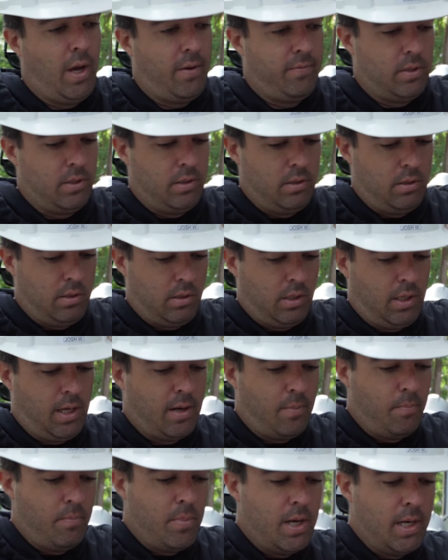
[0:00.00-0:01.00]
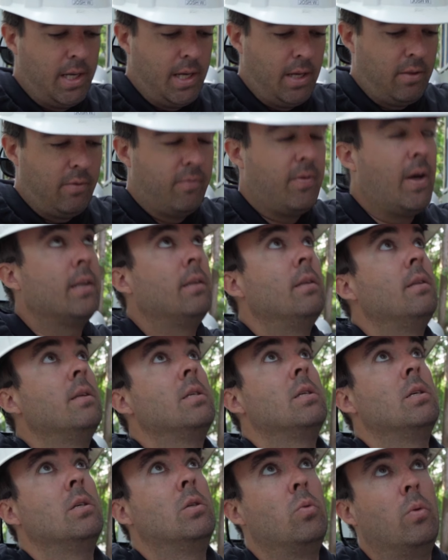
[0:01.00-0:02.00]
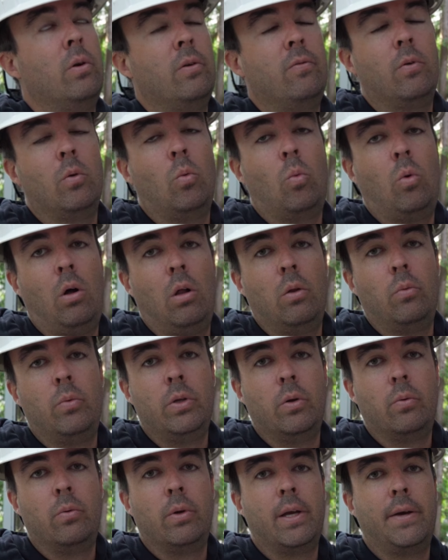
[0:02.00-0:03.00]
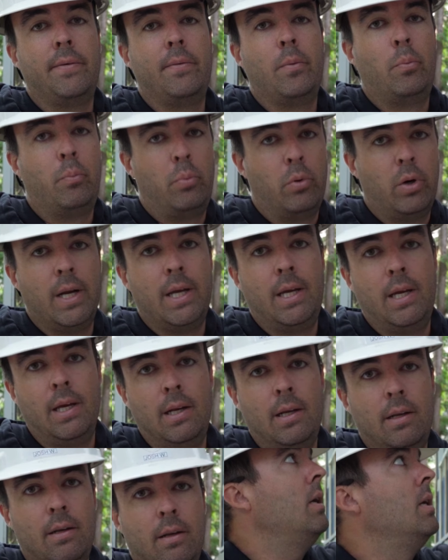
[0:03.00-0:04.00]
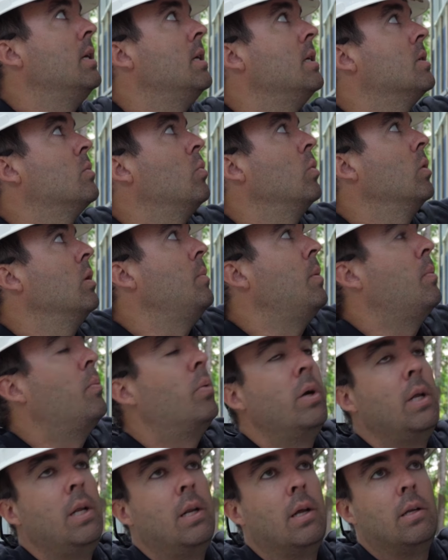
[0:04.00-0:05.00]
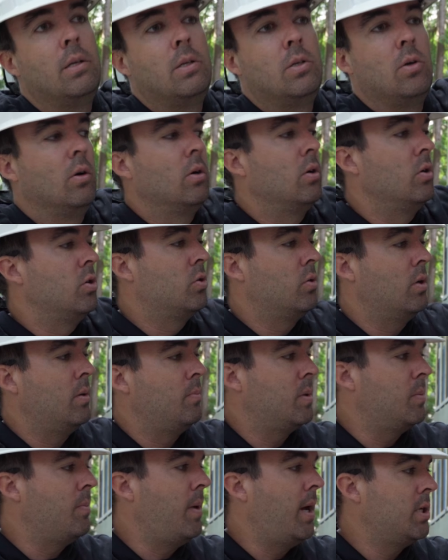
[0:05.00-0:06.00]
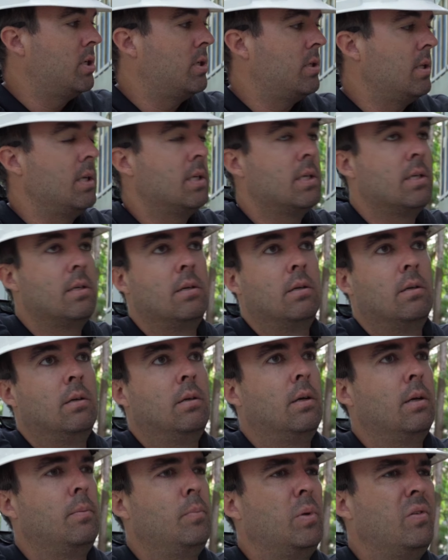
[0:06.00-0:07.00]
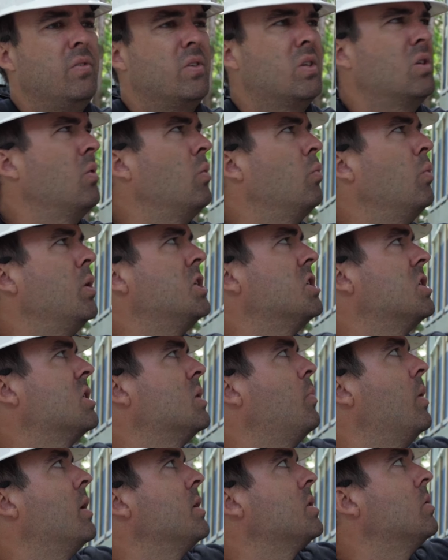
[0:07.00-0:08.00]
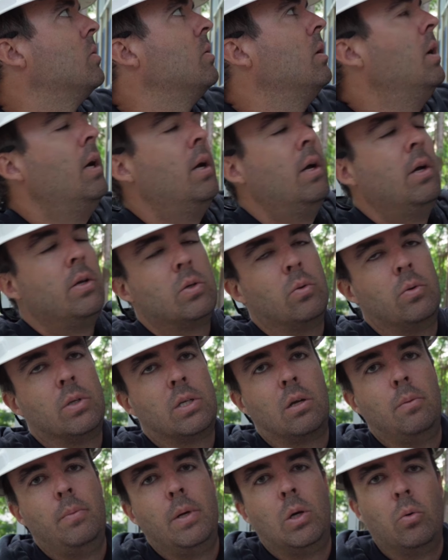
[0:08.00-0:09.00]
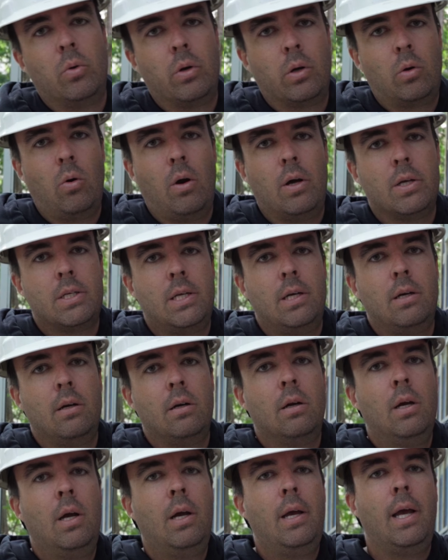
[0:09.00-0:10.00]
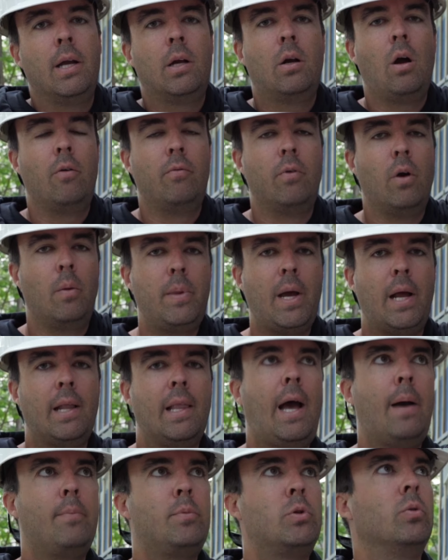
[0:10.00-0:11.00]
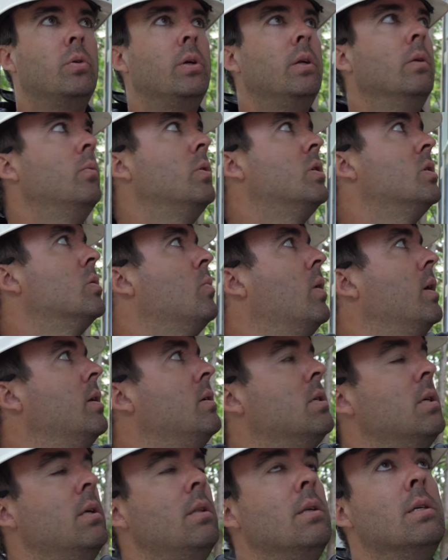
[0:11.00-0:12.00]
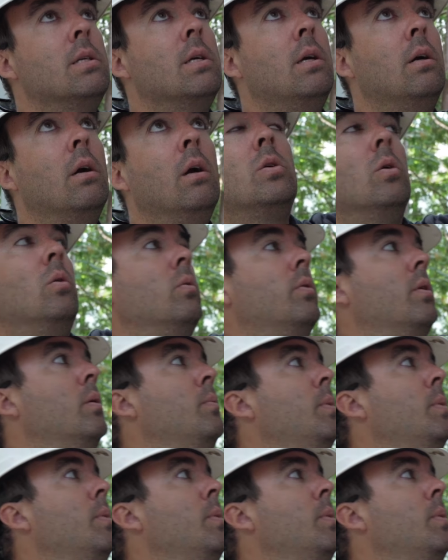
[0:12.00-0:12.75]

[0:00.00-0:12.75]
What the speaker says: have to kind of mitigate the fact that this is a 20-foot wall and we don't really have a break in it is we're going to be putting a darker trim to match this. I believe it's called Rich Espresso. So it's going to be going across here and cover up that lap joint, which is why you see this here. So there'll